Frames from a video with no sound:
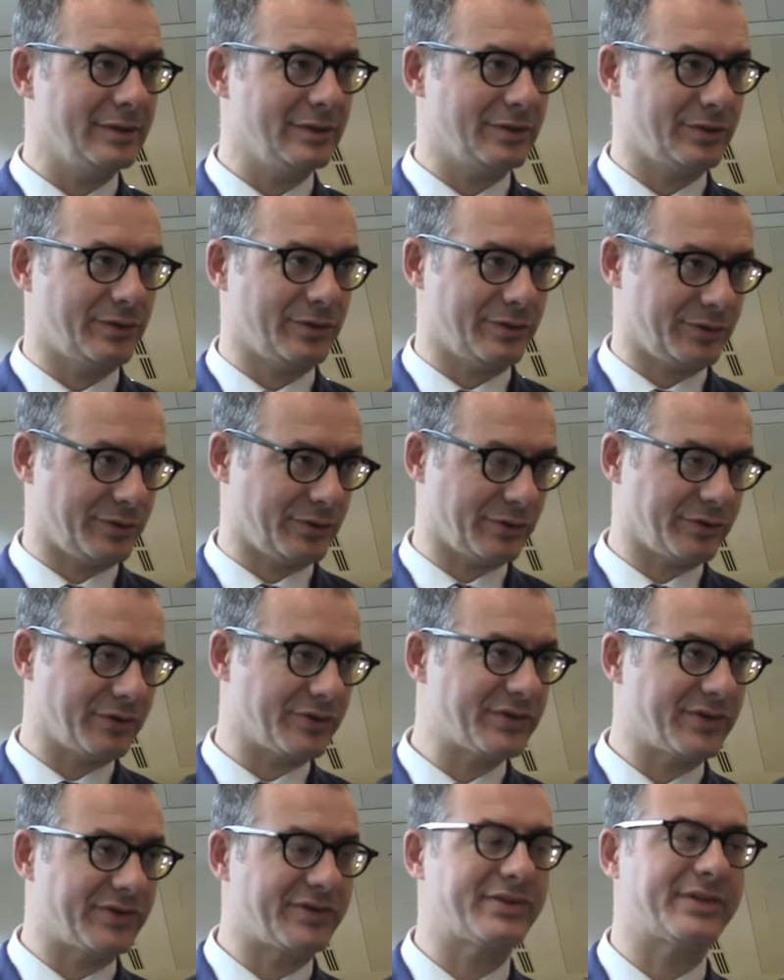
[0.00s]
to sort of
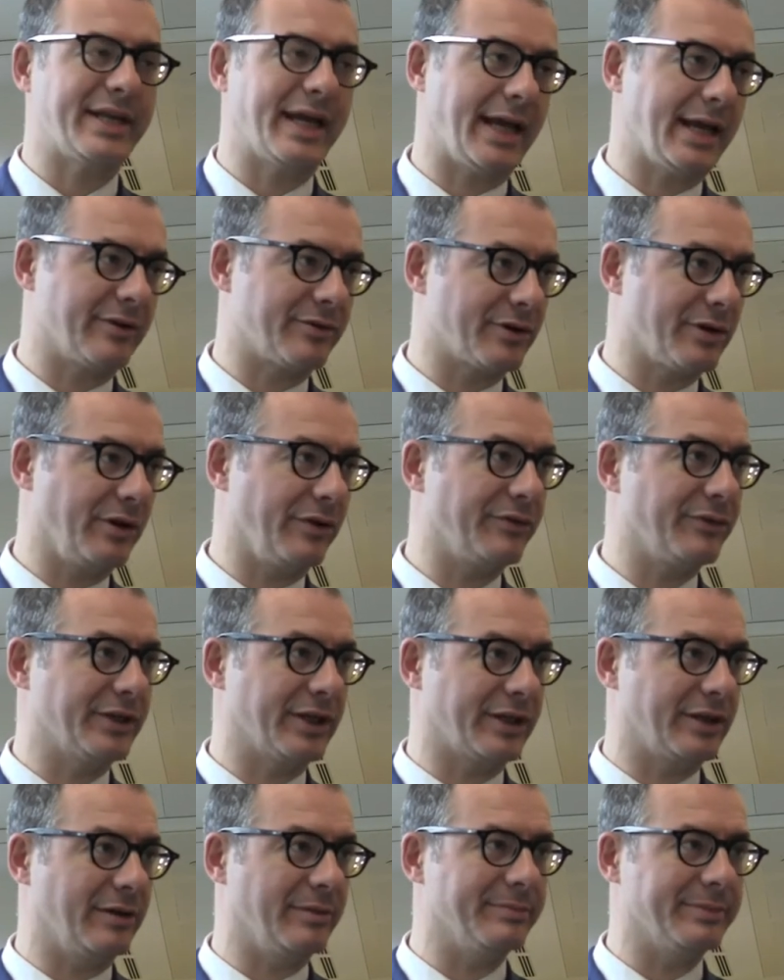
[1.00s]
sustain growth for the
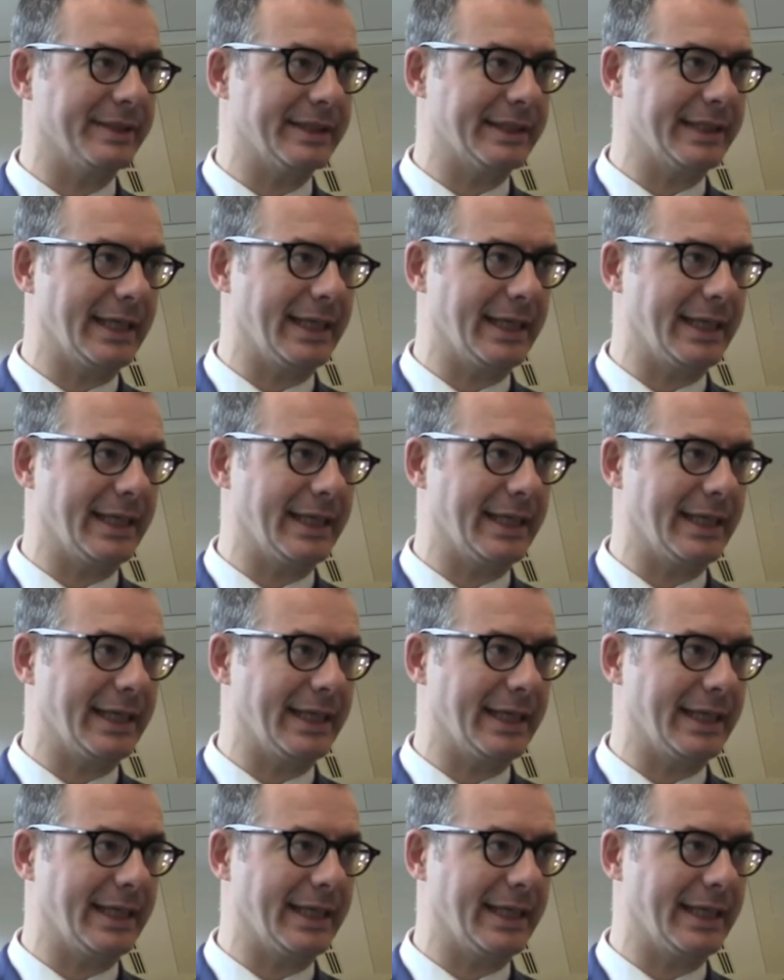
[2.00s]
company,